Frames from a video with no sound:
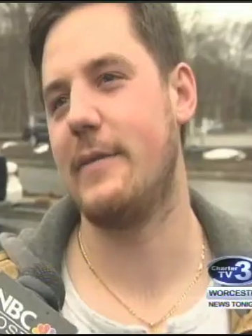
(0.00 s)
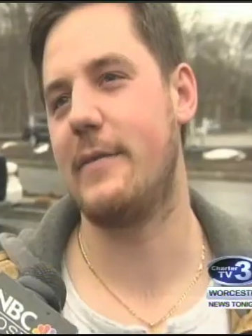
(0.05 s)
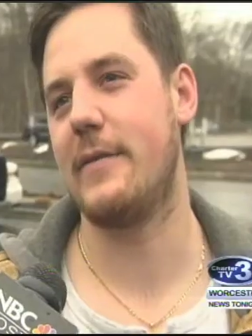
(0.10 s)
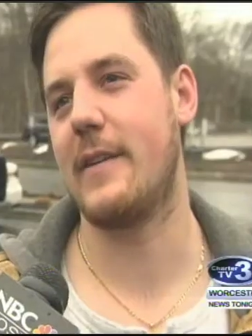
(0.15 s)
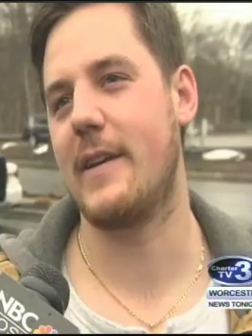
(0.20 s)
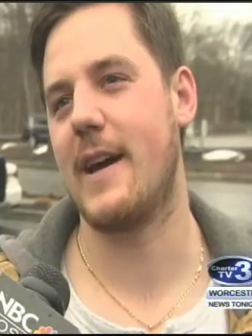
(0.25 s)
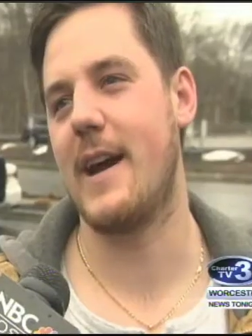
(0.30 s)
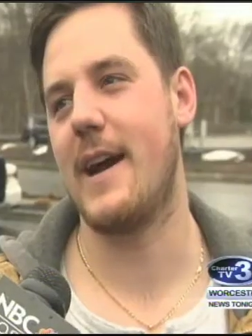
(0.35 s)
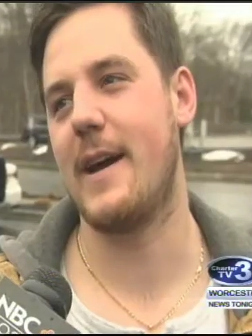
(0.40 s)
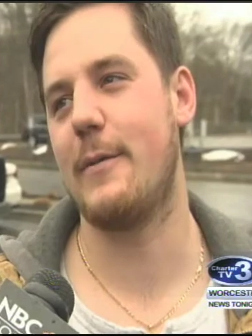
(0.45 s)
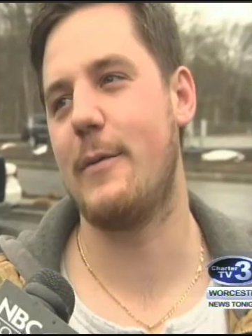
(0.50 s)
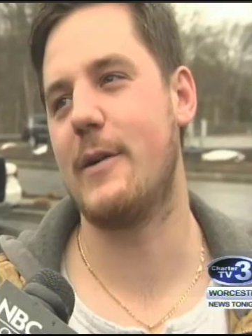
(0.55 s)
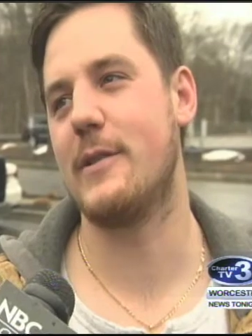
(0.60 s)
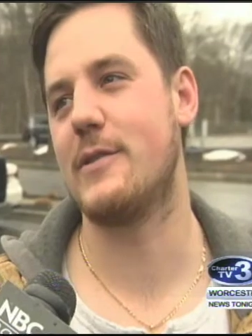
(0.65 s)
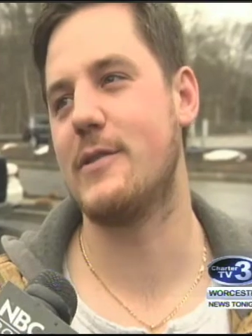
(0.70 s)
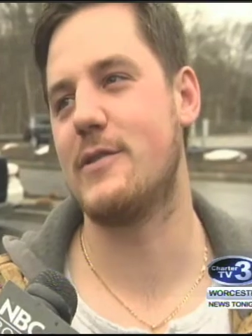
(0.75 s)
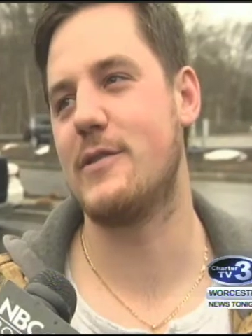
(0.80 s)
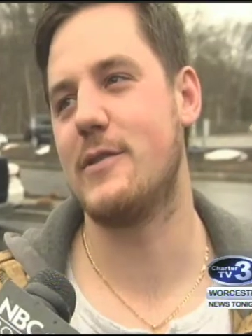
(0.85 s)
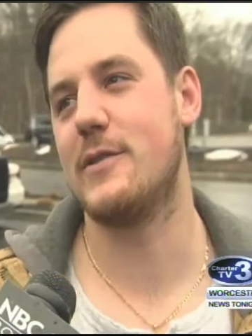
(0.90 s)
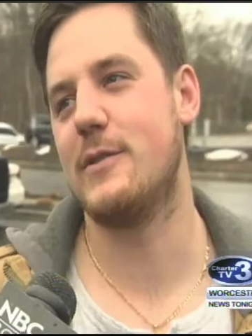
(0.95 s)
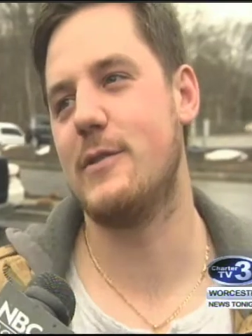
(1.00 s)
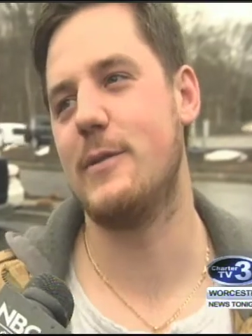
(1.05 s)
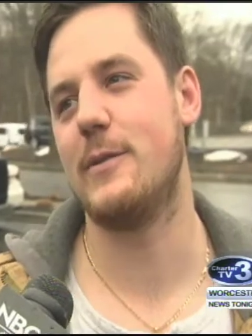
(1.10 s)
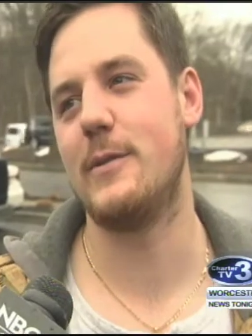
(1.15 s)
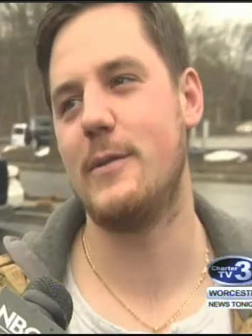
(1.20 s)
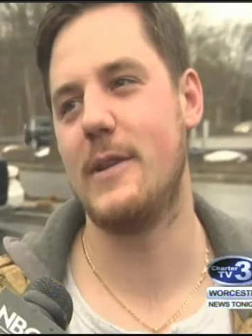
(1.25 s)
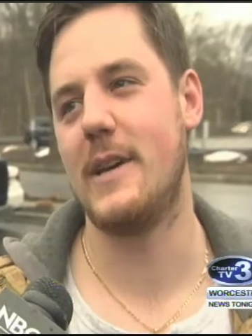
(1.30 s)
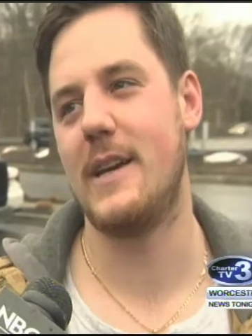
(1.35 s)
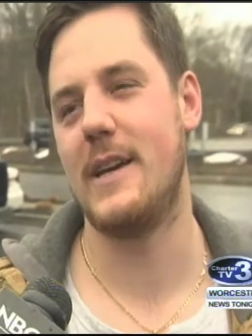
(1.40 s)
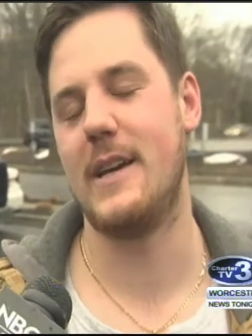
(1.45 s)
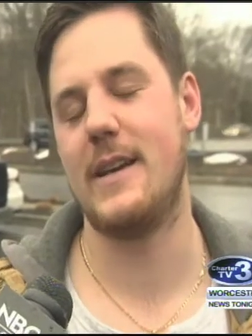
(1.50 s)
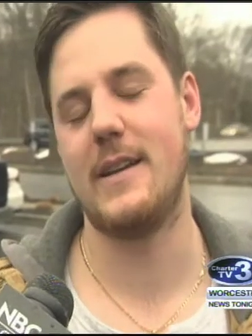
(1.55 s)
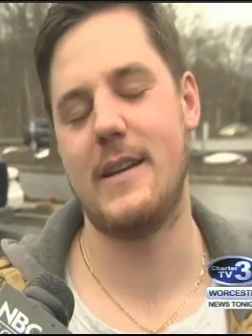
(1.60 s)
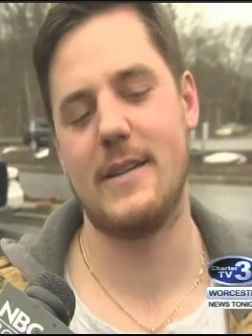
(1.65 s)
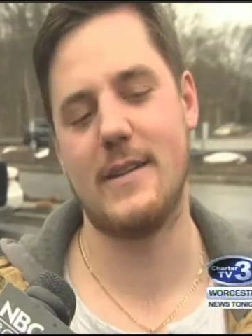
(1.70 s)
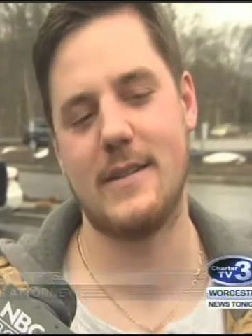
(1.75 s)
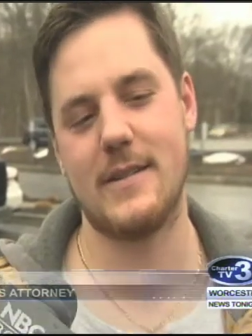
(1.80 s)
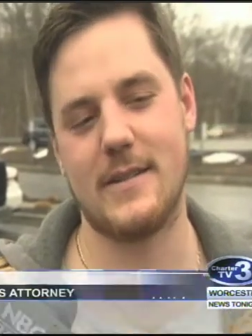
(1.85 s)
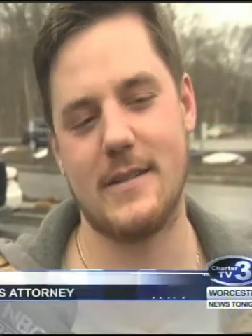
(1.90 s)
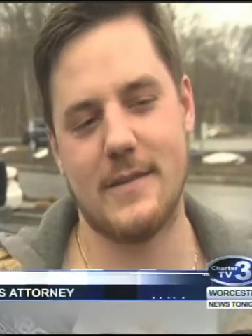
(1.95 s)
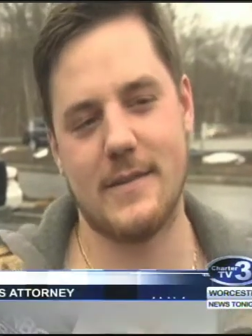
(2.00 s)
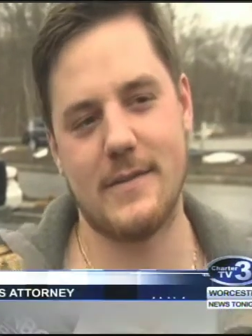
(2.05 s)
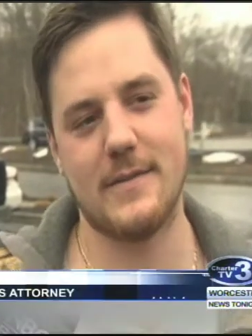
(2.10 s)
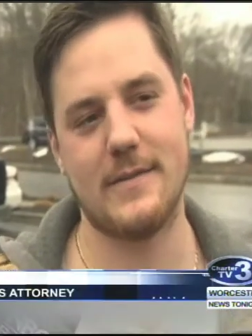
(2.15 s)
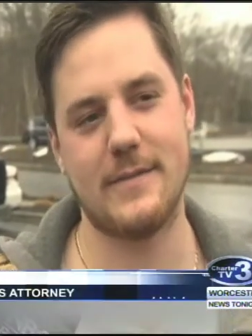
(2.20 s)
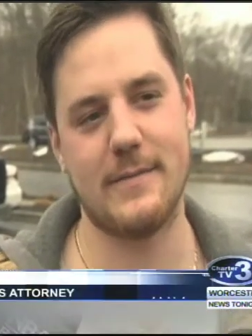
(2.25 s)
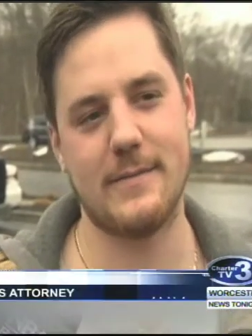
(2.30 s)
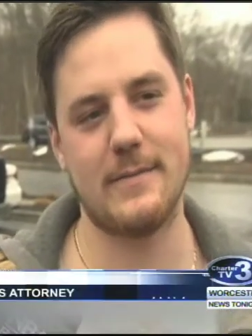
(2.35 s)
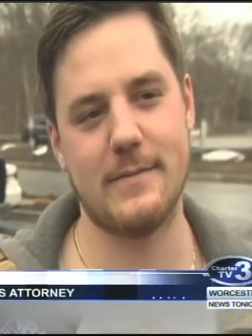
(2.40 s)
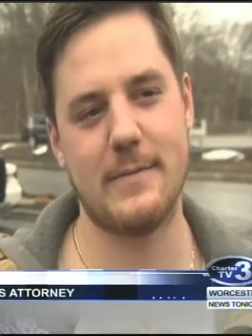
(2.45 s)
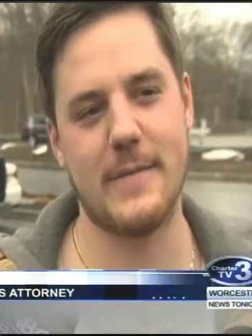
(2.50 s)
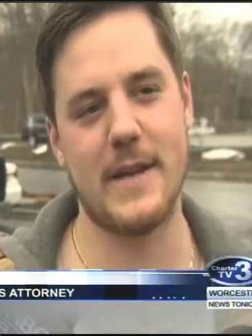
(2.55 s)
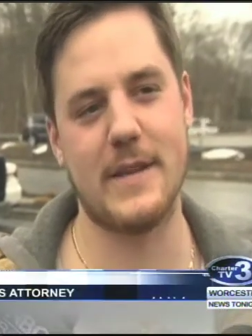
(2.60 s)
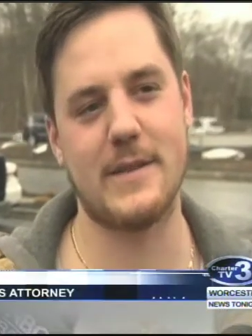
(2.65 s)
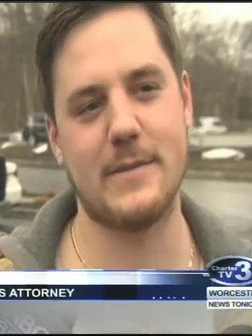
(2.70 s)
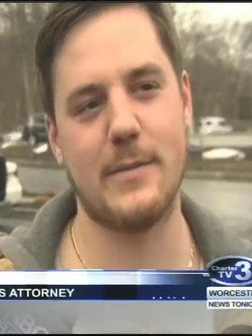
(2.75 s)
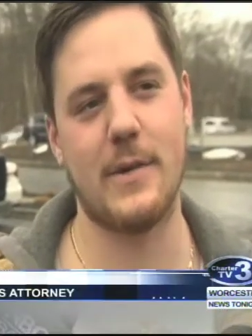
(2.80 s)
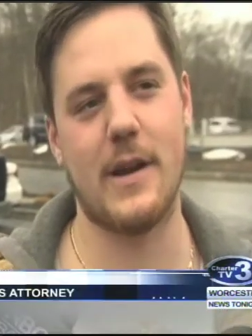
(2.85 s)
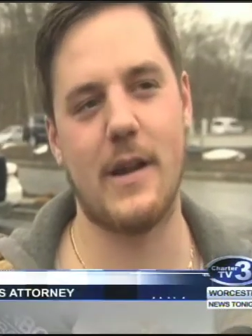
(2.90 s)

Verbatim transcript: a guy wants to sue and make some money